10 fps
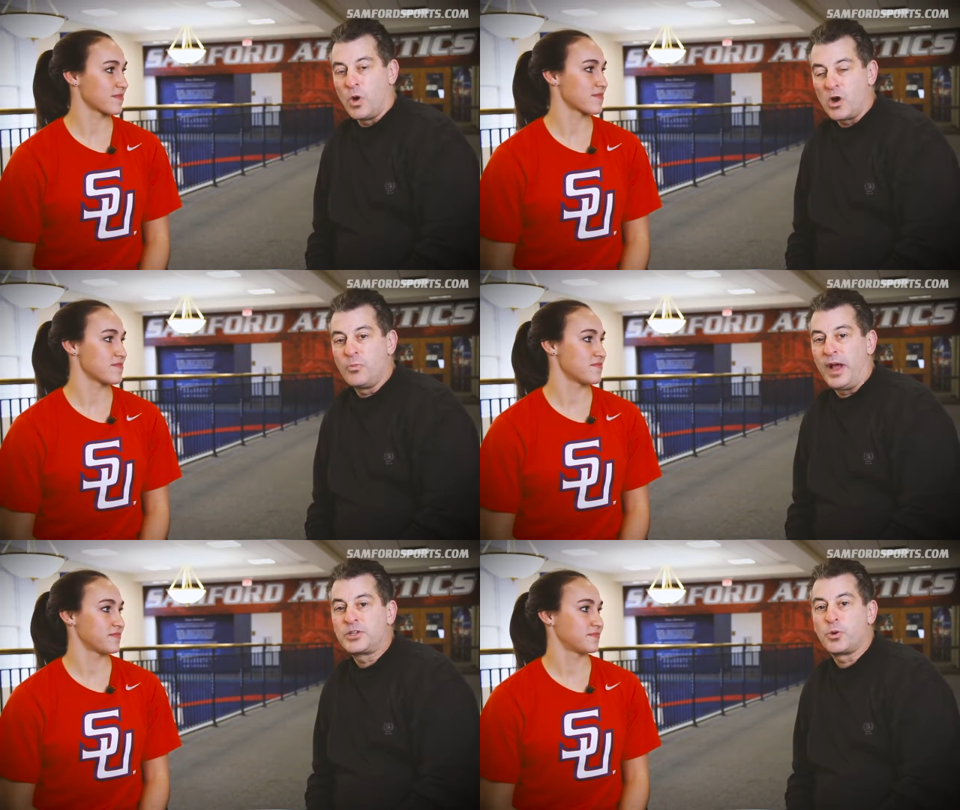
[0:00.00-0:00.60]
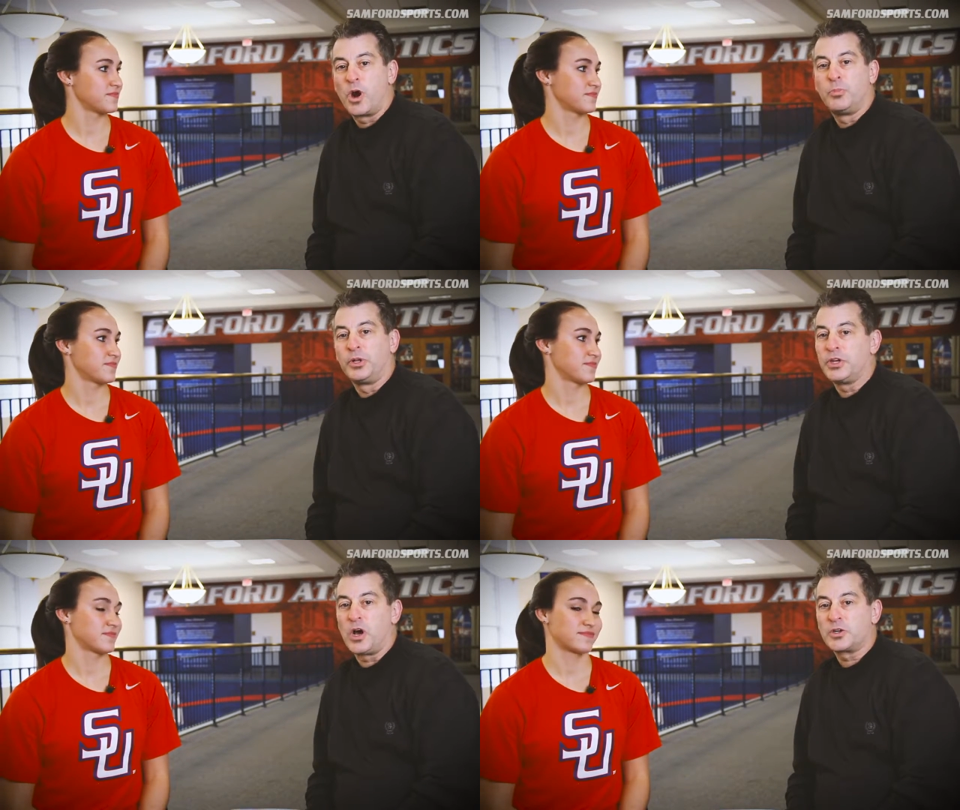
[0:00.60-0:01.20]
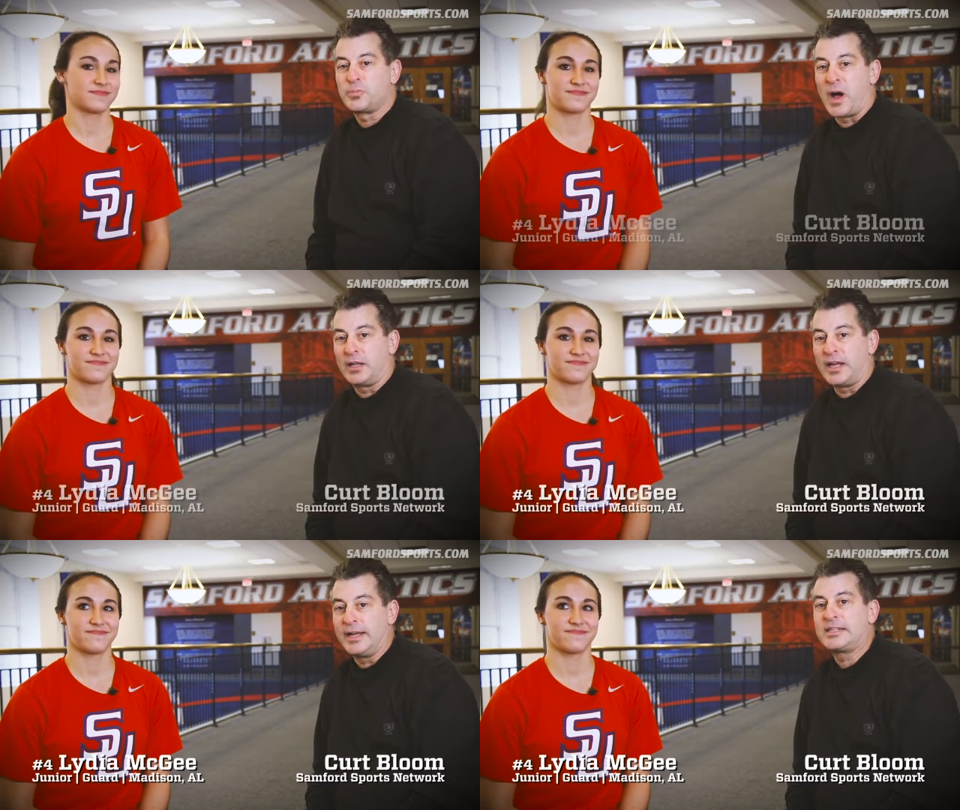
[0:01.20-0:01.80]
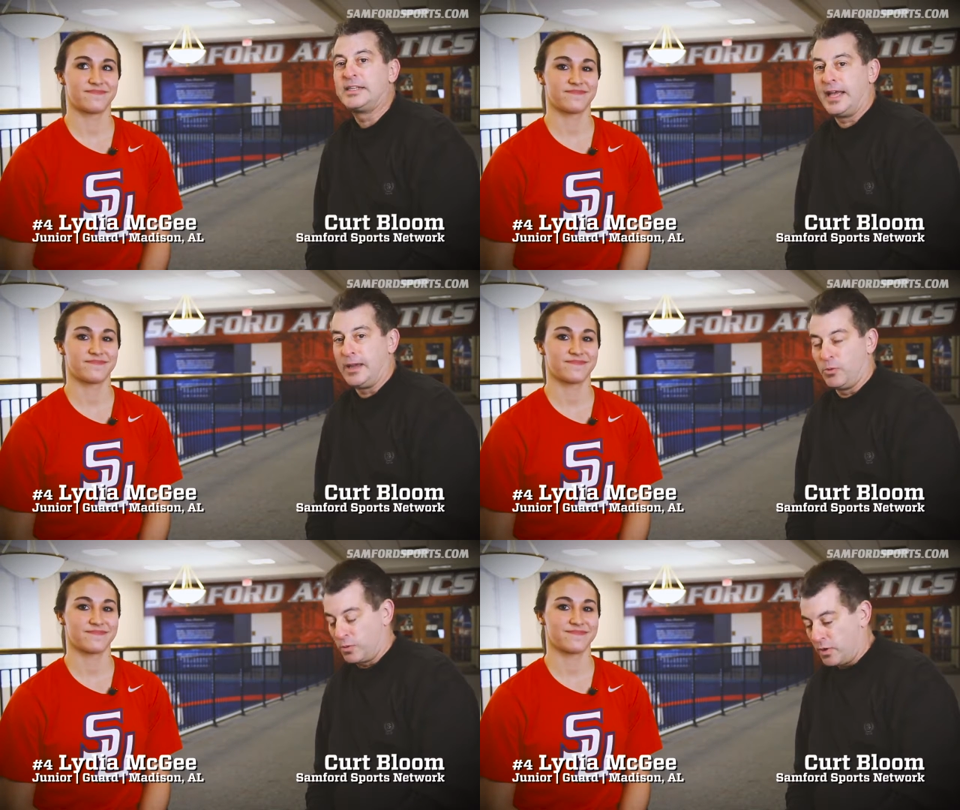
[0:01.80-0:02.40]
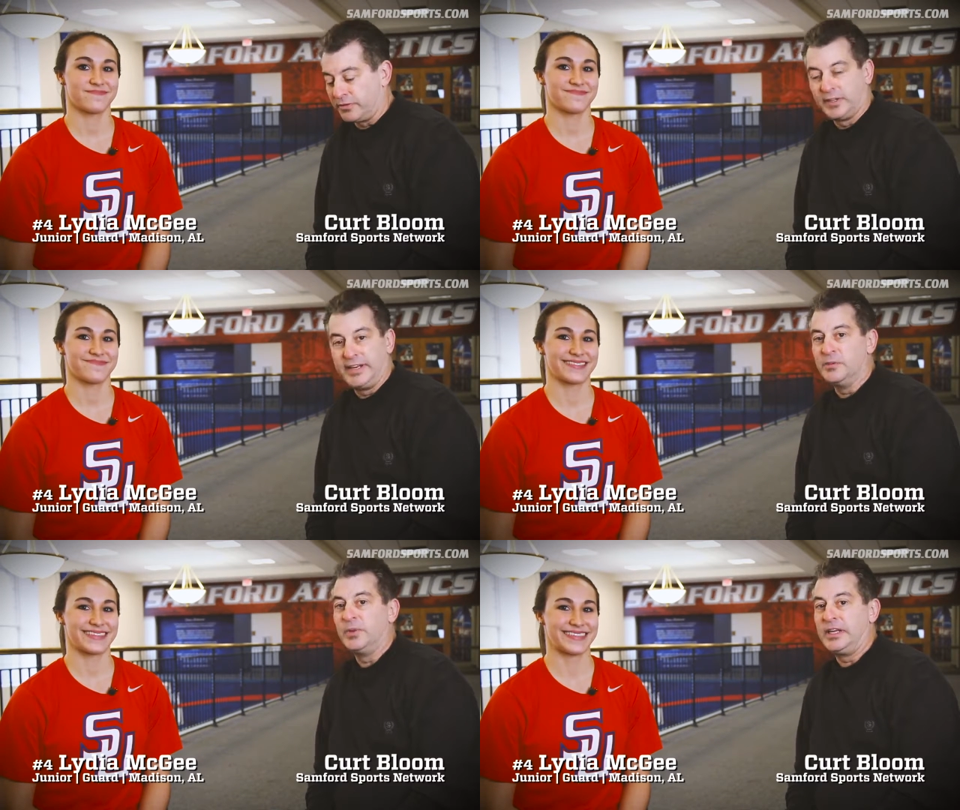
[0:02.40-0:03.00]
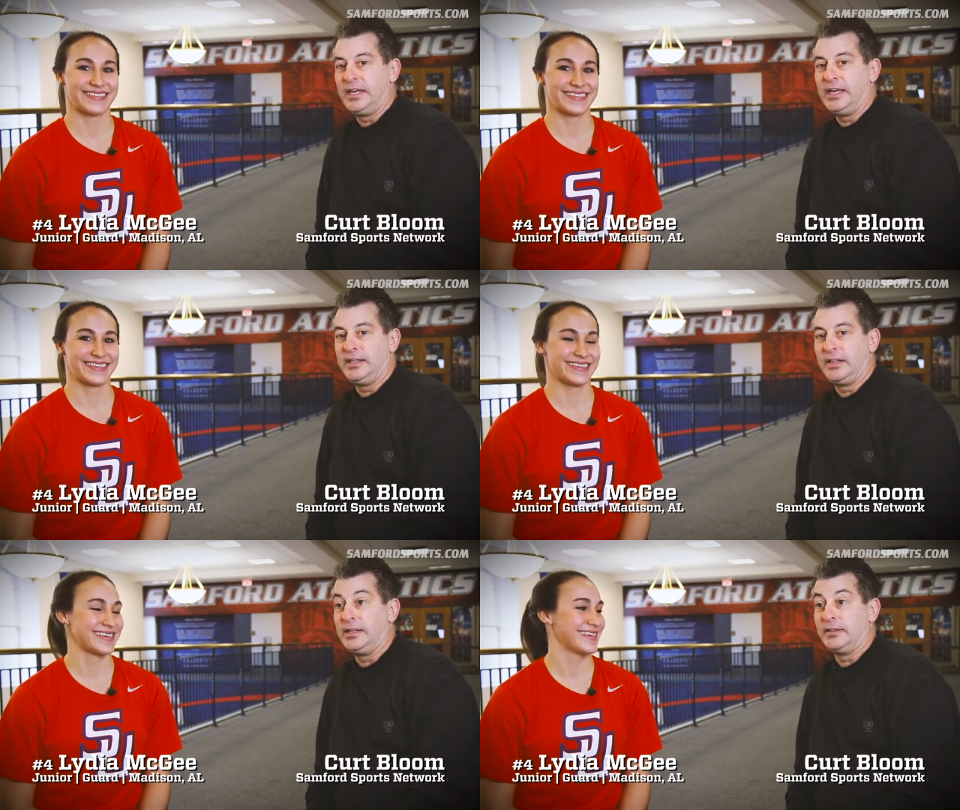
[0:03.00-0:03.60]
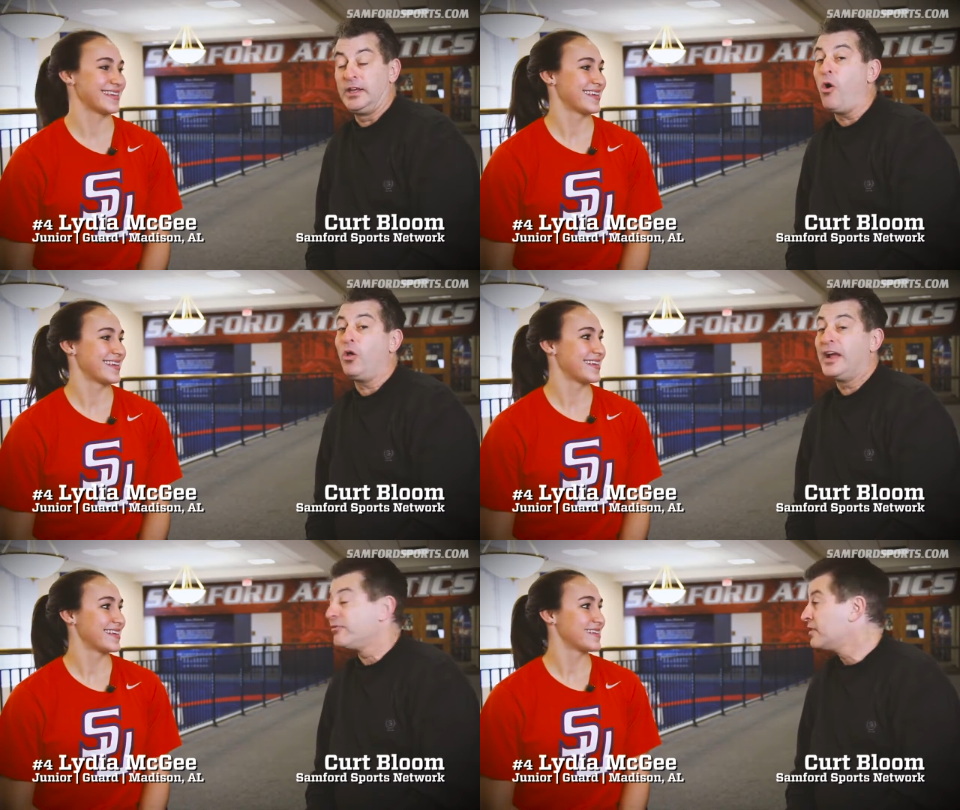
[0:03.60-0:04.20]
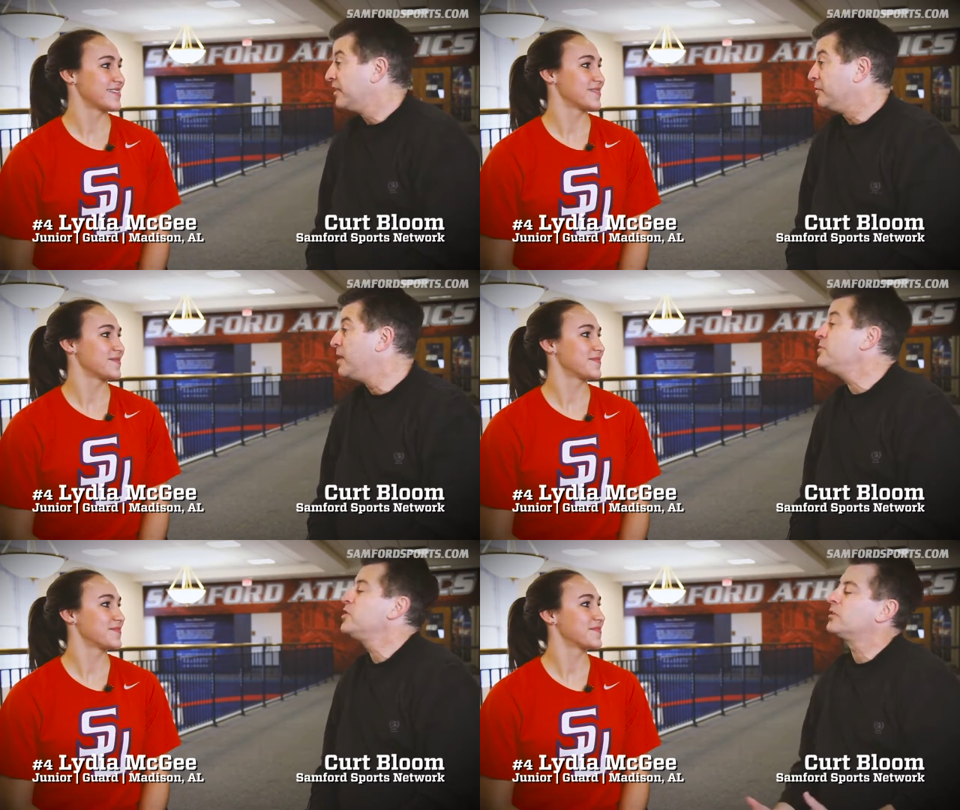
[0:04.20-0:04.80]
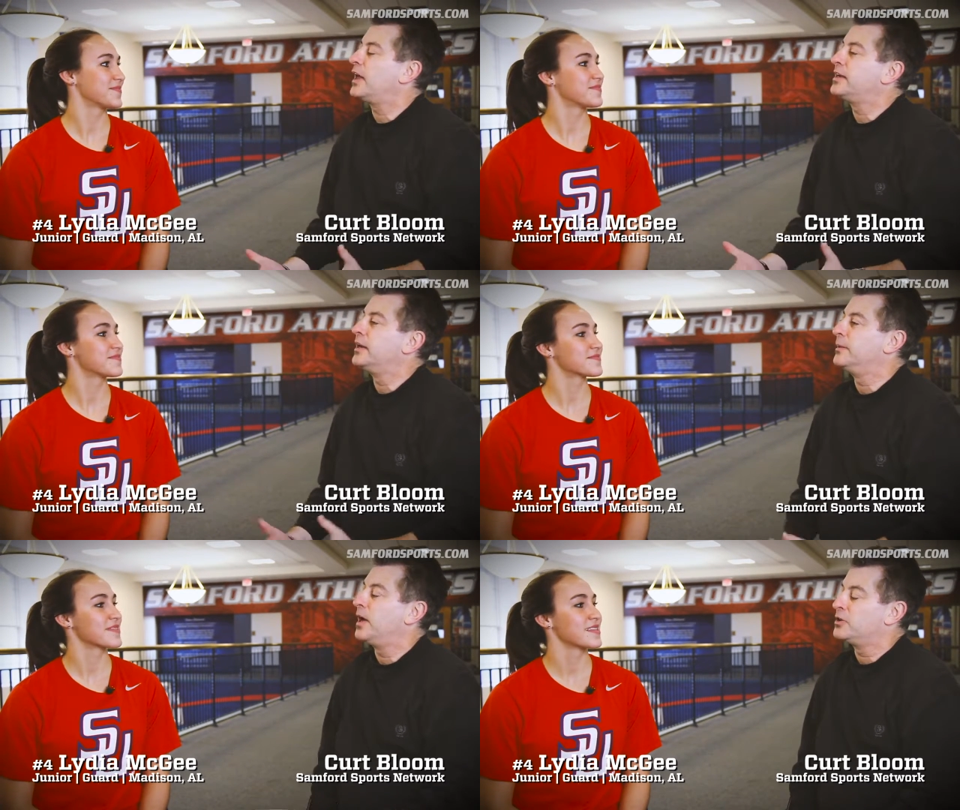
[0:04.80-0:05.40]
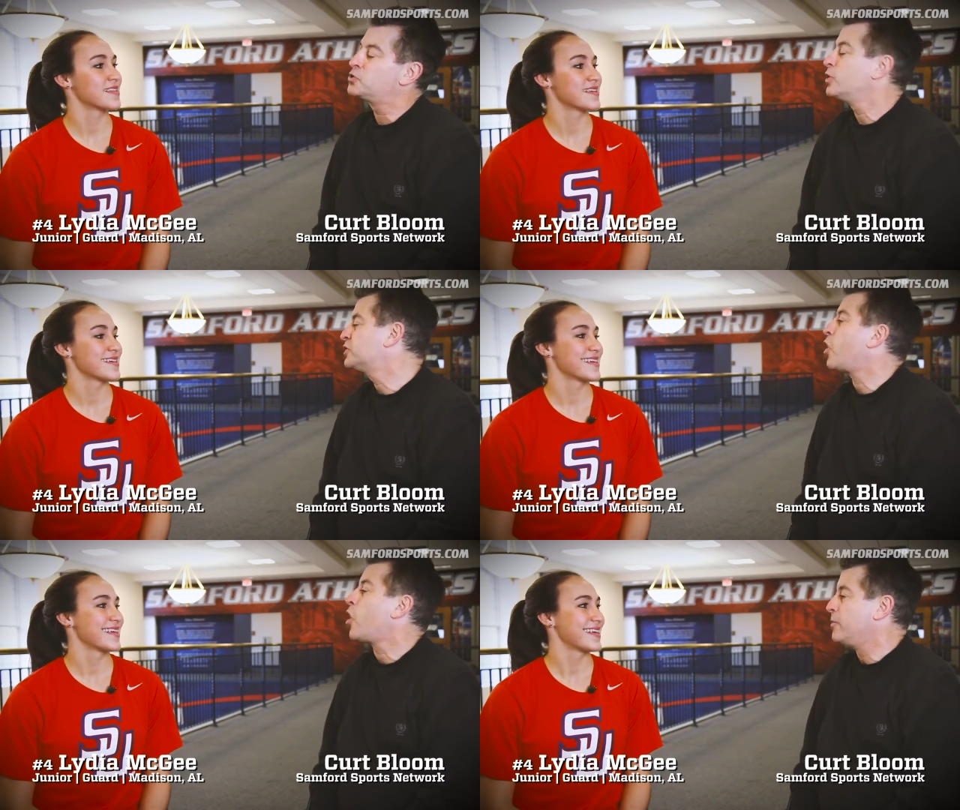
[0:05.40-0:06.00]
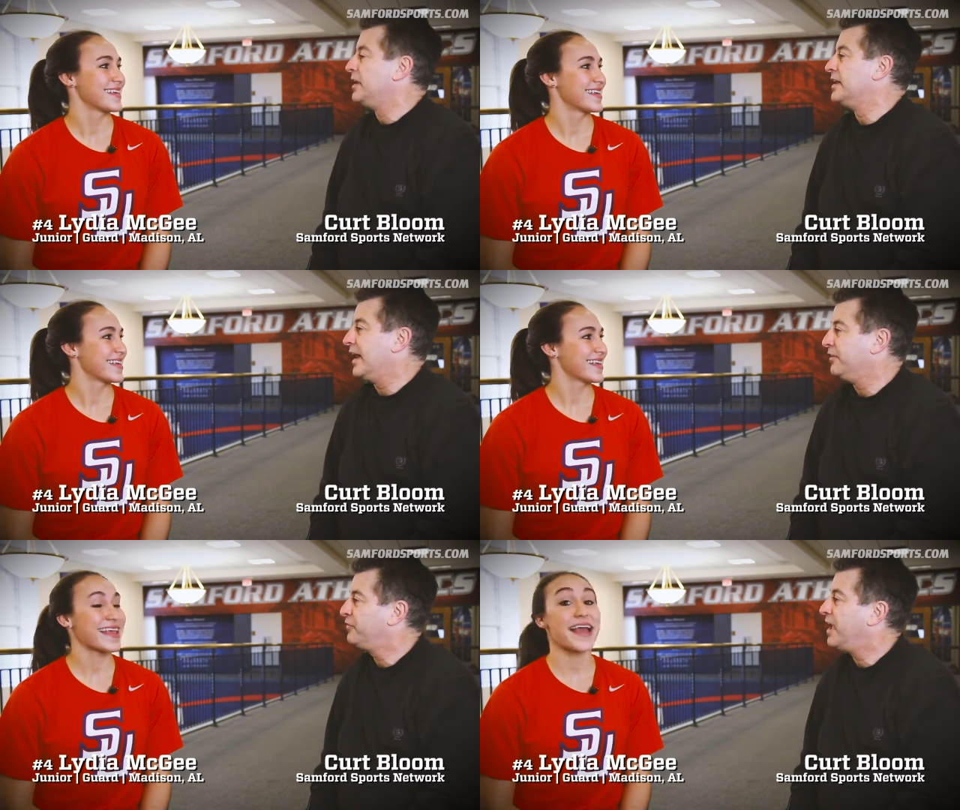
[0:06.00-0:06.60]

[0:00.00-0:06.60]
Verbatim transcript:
Speaker 1: Welcome back to our Bulldog Spotlight. Today we're with Lydia McGee, the, the all everything. Maybe you're like a, a Swiss Army knife.